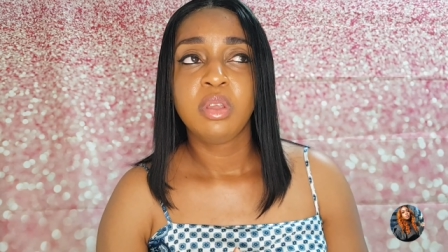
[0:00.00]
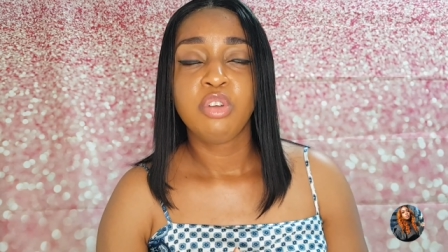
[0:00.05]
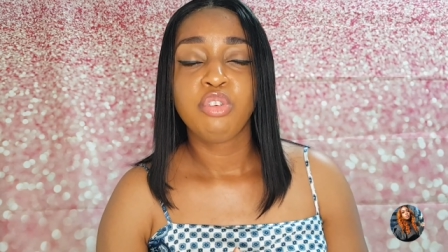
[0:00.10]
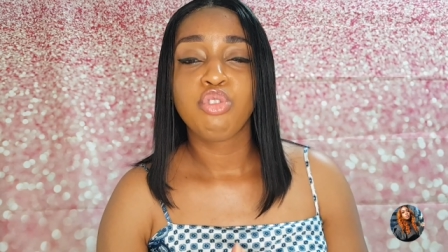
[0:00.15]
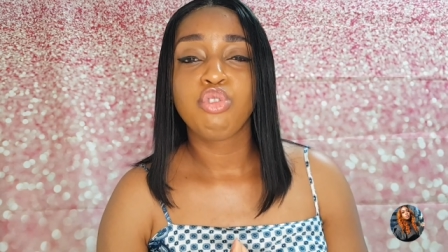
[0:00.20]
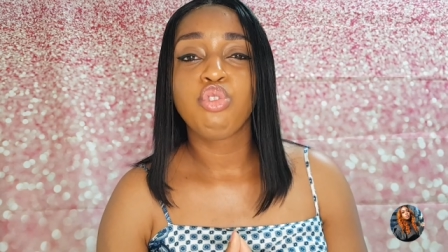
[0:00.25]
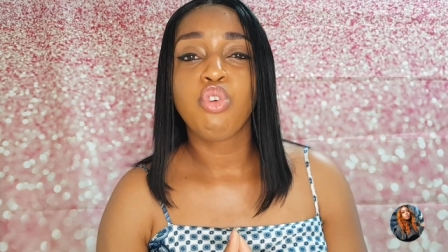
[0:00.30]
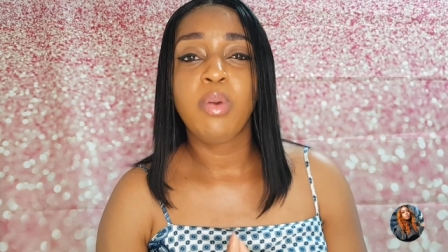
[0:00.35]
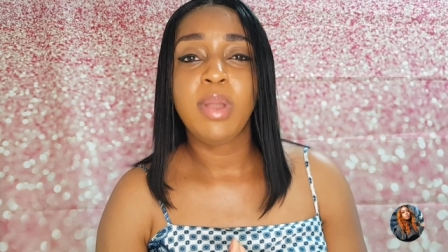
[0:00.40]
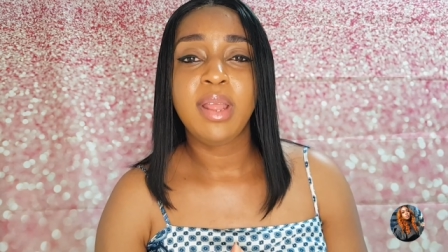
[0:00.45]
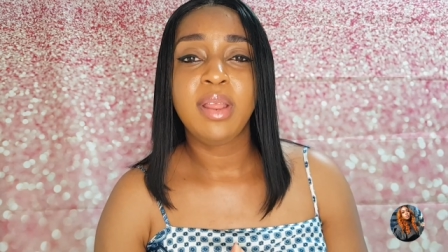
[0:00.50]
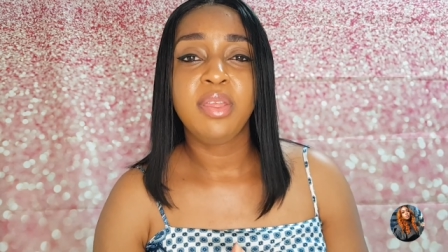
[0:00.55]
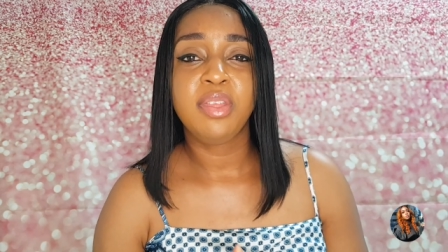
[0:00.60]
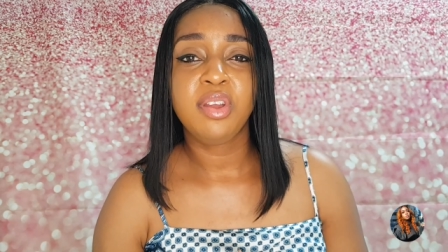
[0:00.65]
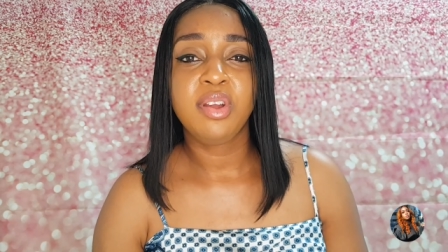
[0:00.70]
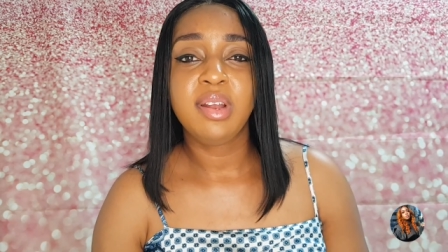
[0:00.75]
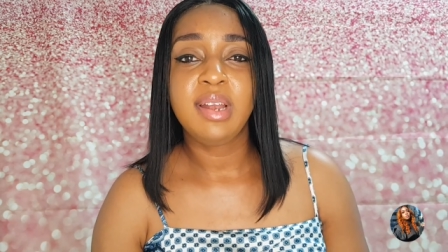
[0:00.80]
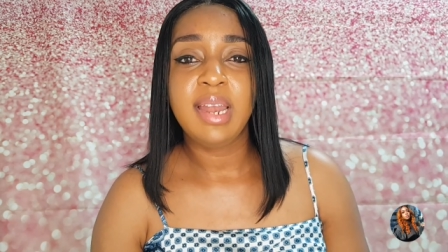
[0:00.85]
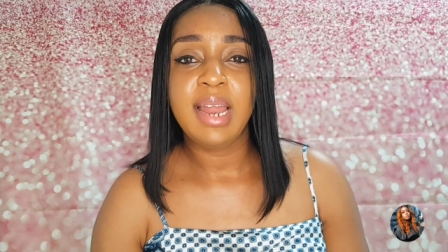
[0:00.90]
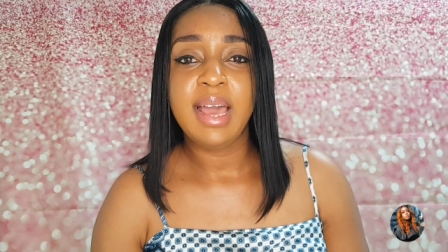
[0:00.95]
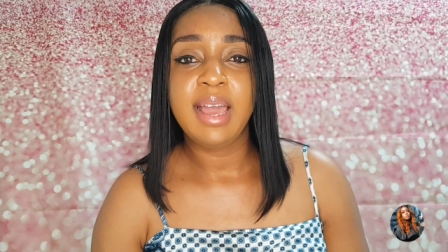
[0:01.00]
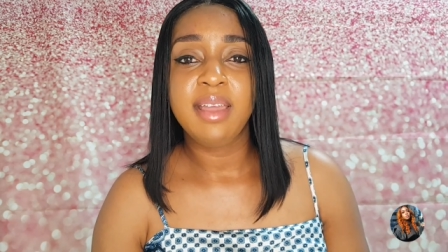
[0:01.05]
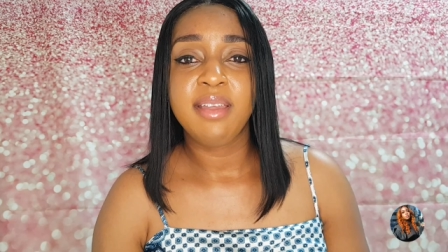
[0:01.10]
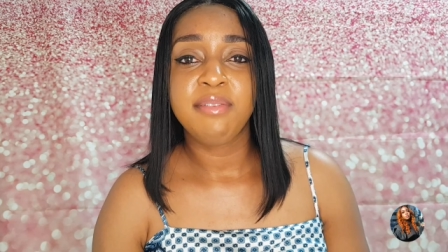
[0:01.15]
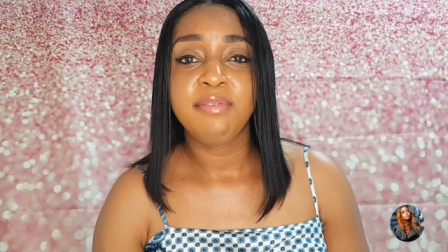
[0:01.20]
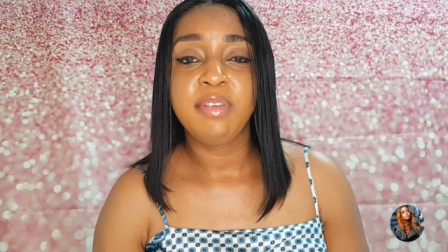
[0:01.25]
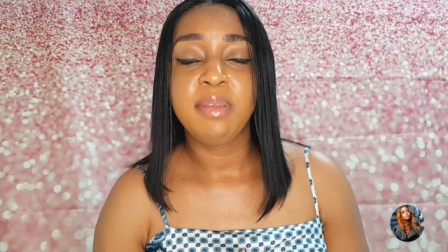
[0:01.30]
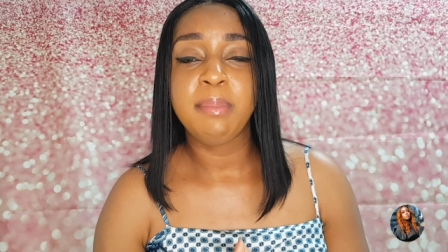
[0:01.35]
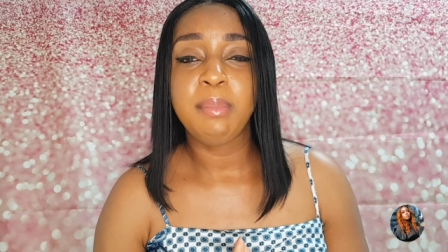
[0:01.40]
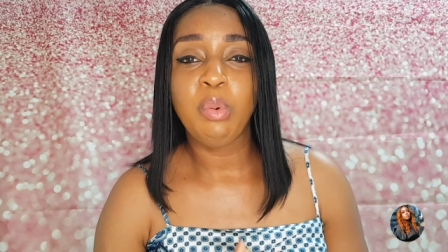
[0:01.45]
ruin their
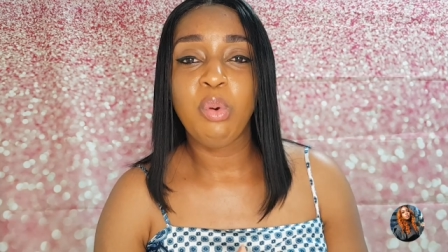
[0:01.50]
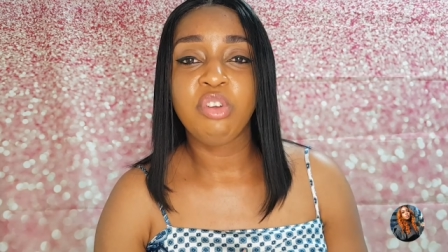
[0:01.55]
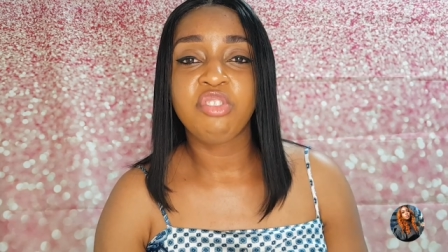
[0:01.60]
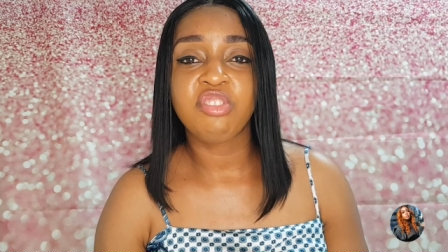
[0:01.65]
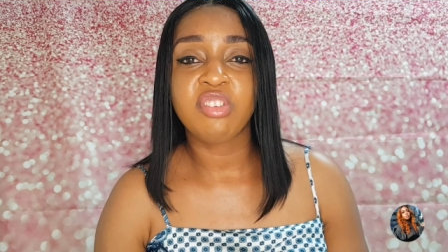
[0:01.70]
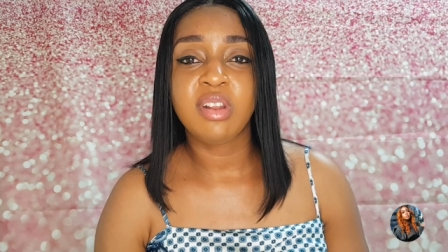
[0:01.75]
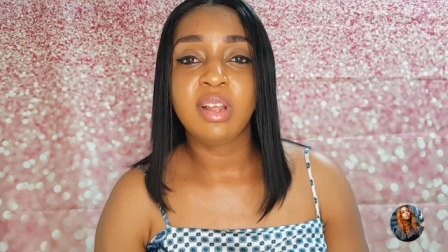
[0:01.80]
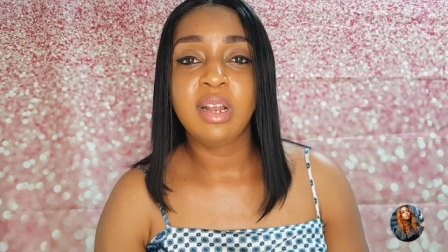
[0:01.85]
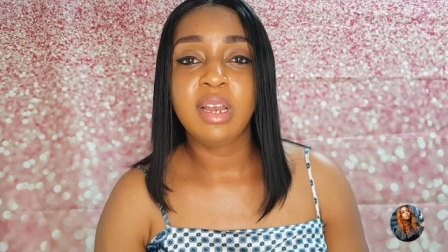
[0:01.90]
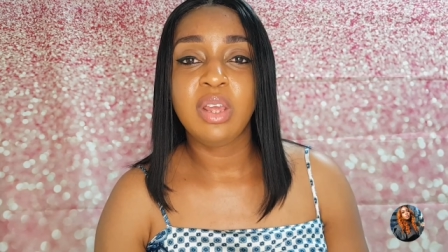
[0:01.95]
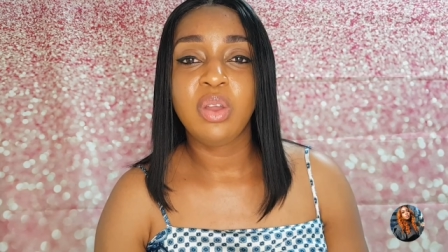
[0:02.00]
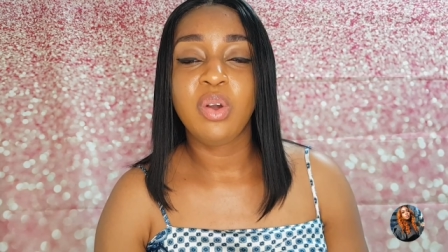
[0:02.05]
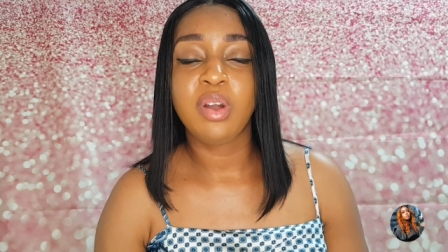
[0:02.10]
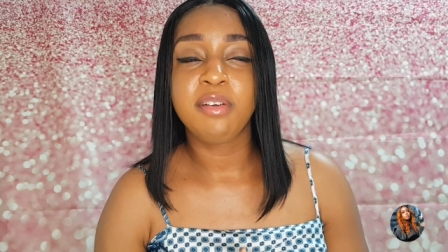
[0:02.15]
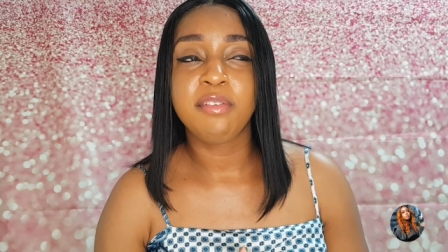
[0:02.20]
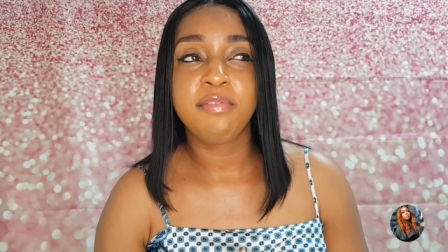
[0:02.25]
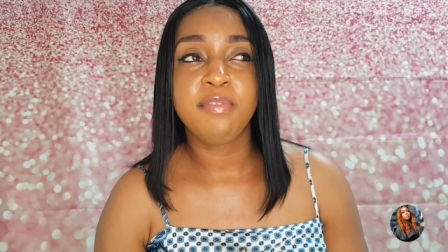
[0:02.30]
life emotionally or